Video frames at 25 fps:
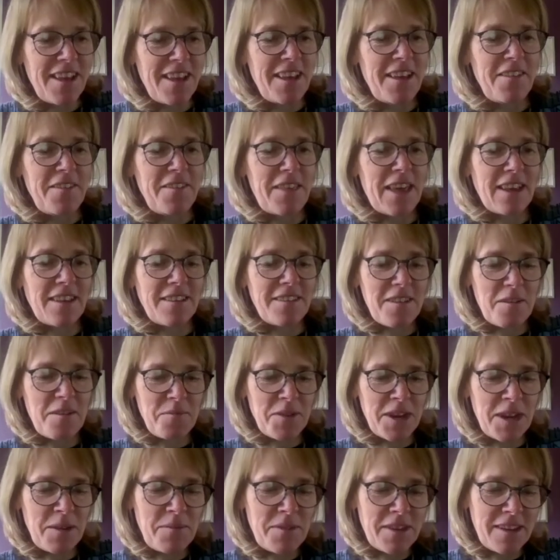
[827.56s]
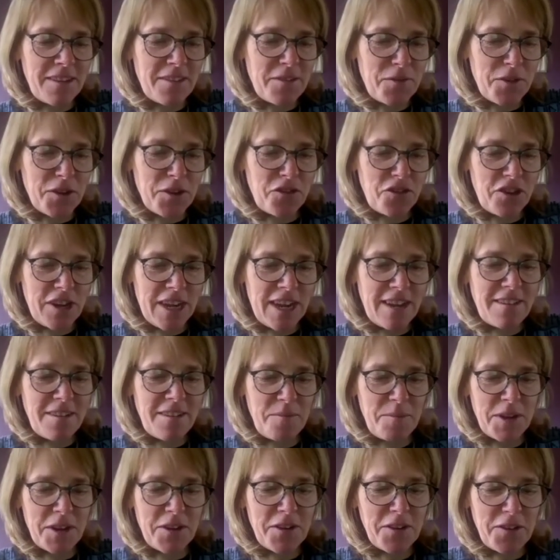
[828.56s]
I think sometimes it's
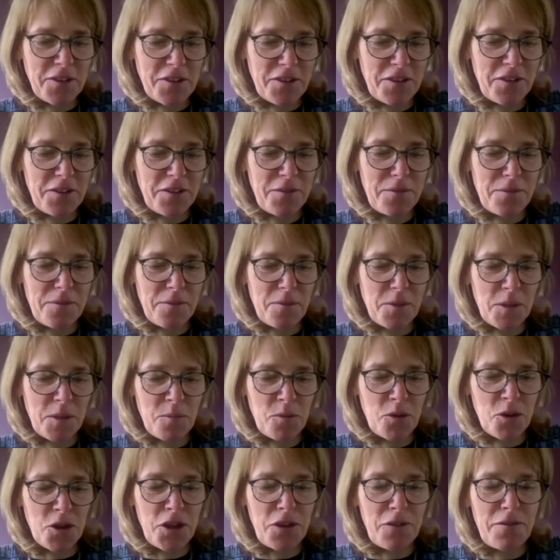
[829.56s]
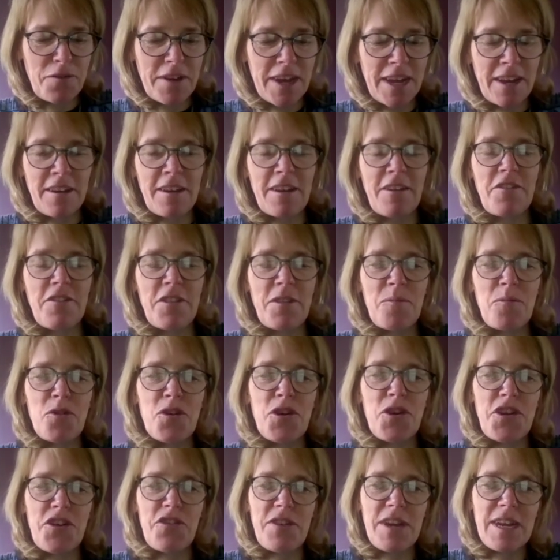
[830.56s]
frustrating because you, the more you find out, the
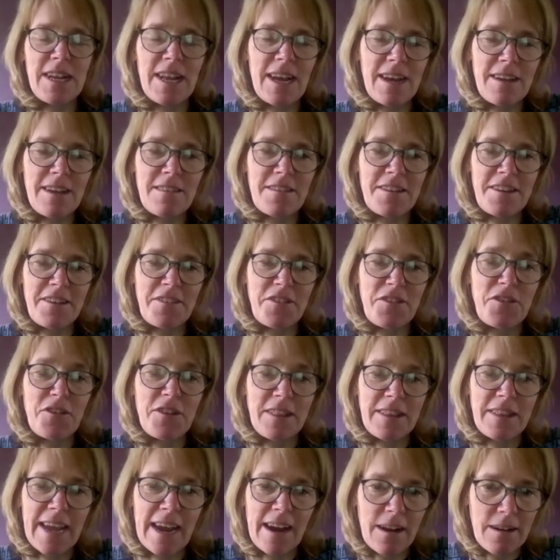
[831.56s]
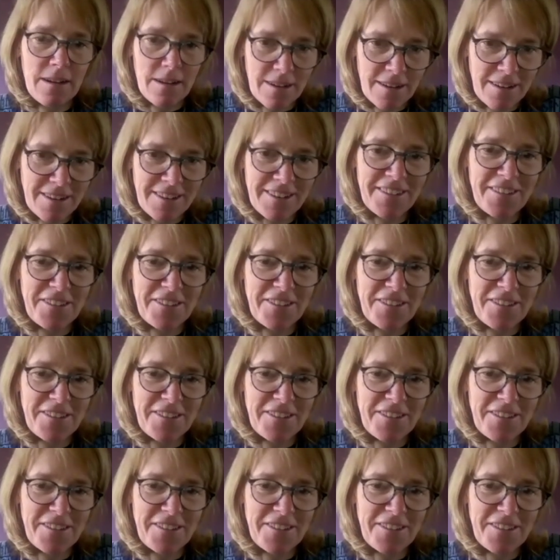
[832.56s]
more you realise there is to learn.